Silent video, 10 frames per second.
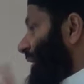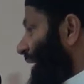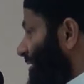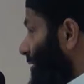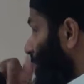
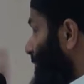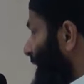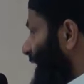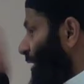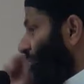against
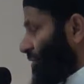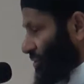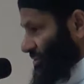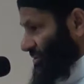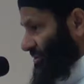the
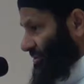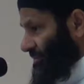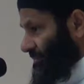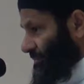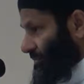innovations.
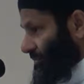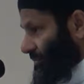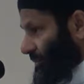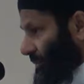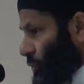
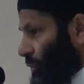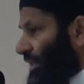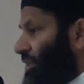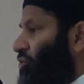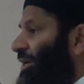We
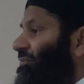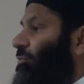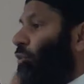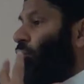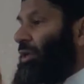extract
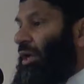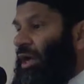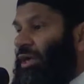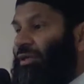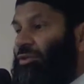from the
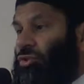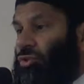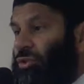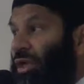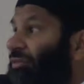Quran and the
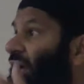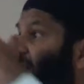Sunnah the